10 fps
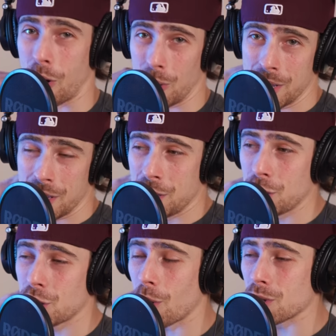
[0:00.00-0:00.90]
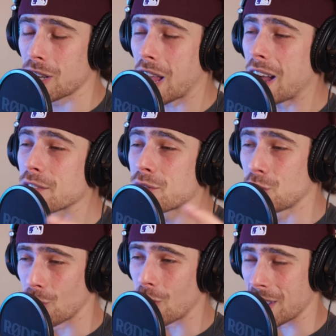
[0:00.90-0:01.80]
all, he shows a lot of
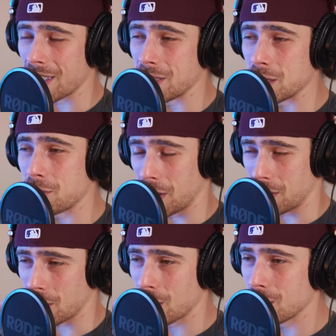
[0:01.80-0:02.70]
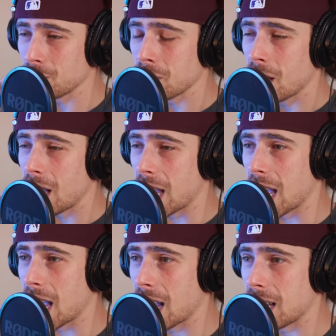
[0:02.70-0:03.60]
joy in this video
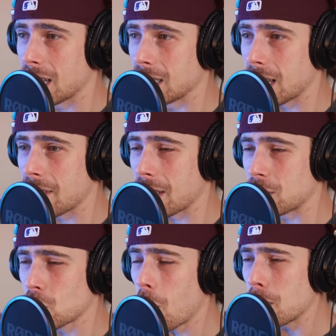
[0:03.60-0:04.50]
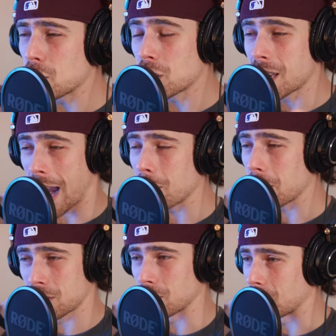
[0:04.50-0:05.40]
and and, and so much
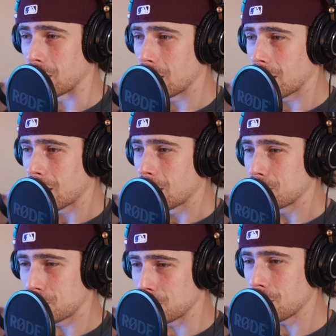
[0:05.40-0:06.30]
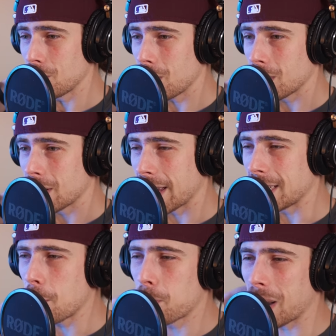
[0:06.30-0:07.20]
character too
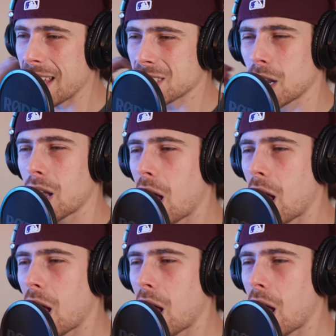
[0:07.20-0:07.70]
and he plays a